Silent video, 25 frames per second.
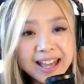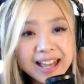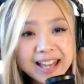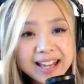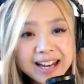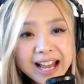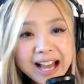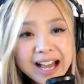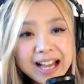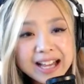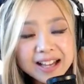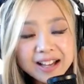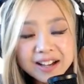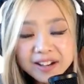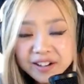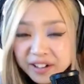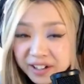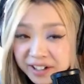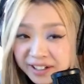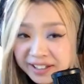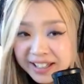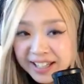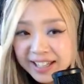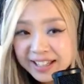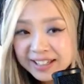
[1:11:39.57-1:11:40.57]
And I
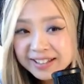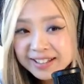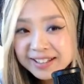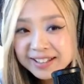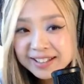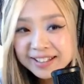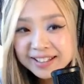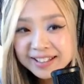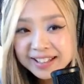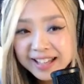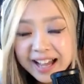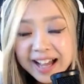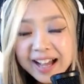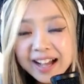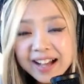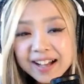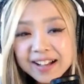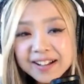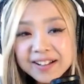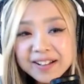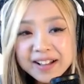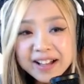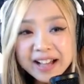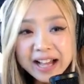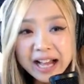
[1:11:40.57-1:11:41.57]
heard it. Yeah.
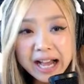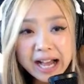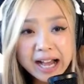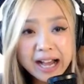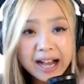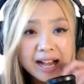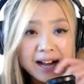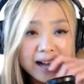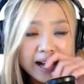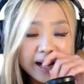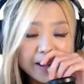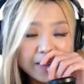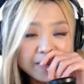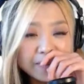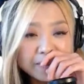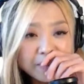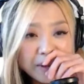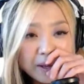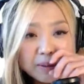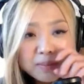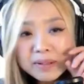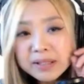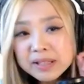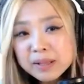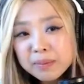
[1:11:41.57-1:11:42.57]

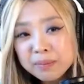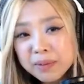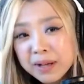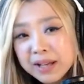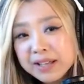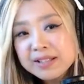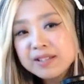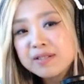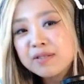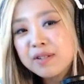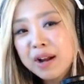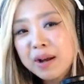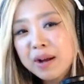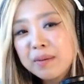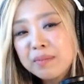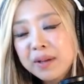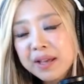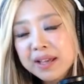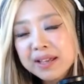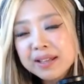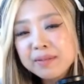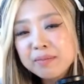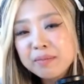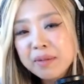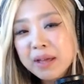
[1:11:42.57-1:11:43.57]
Maybe the best
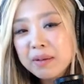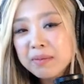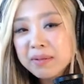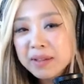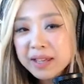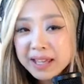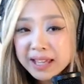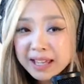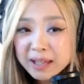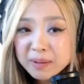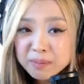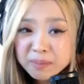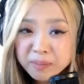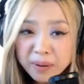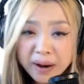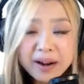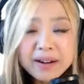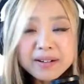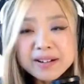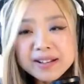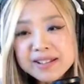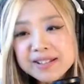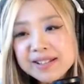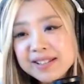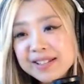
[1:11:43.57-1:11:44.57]
ramen, maybe in
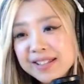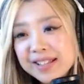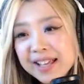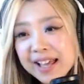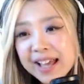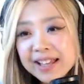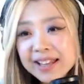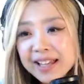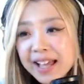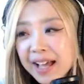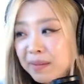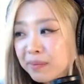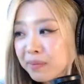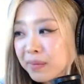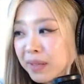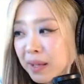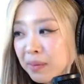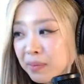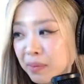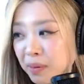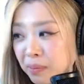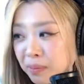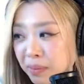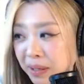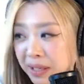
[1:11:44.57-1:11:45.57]
Paris. And I've
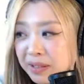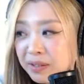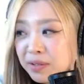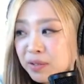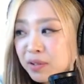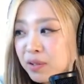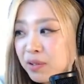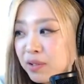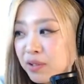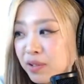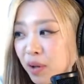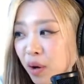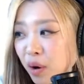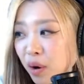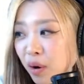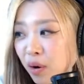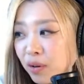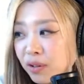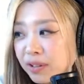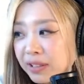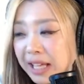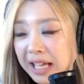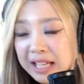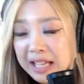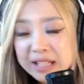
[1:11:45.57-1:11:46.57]
never been to.
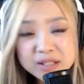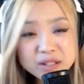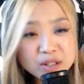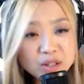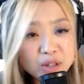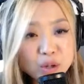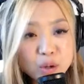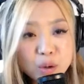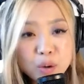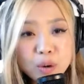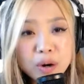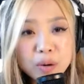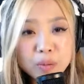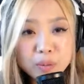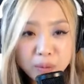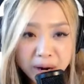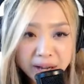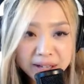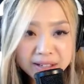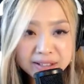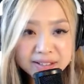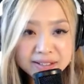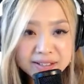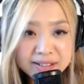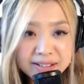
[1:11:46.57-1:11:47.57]
So that you are
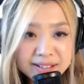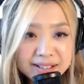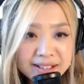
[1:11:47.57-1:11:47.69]
right.